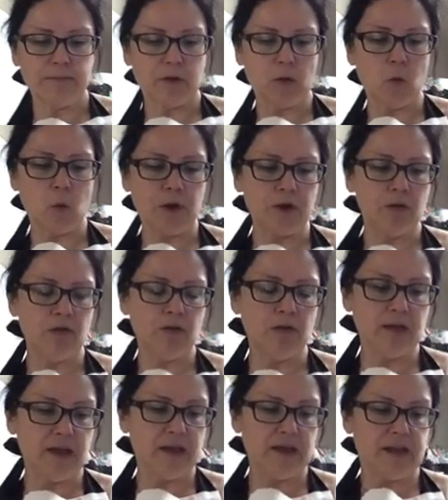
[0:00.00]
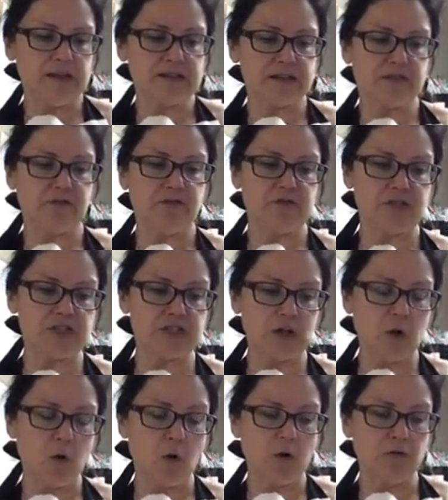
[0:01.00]
oil, and it's
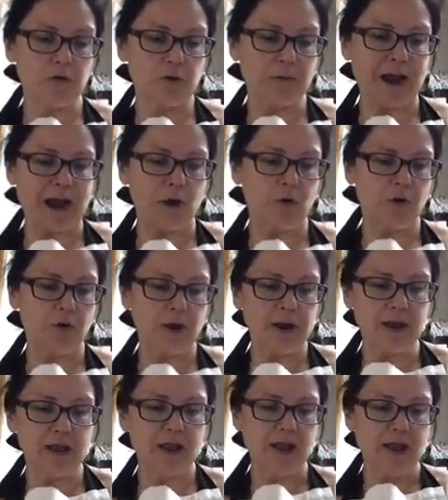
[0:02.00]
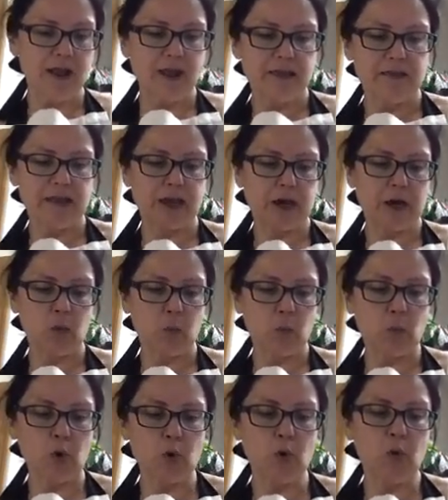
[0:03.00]
so overpowering that it
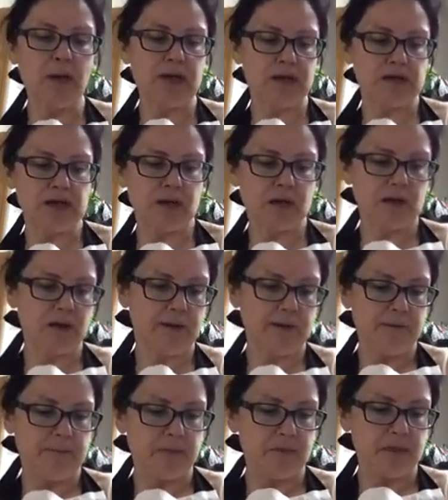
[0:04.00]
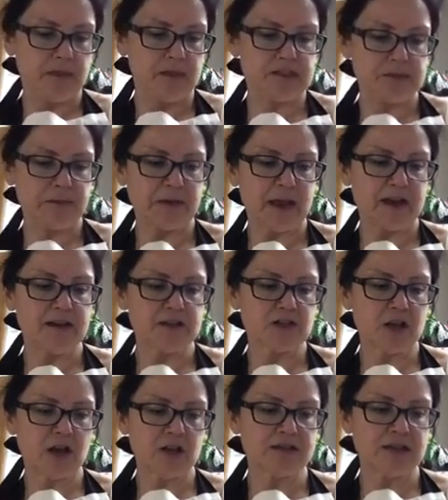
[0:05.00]
ruined the spaghetti
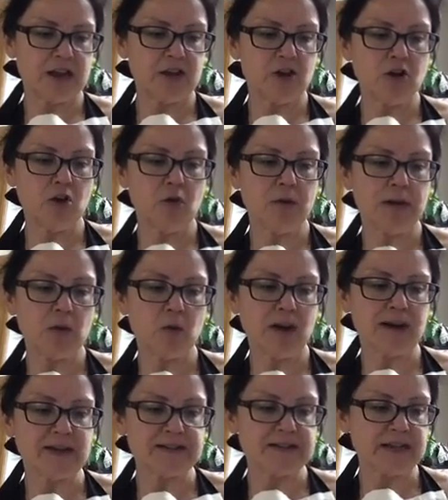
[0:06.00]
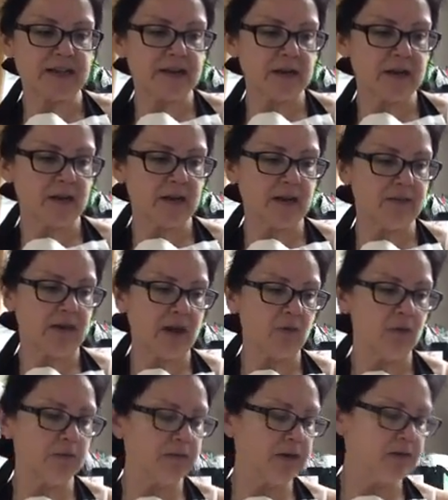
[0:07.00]
sauce and nobody wanted to eat it. And that would be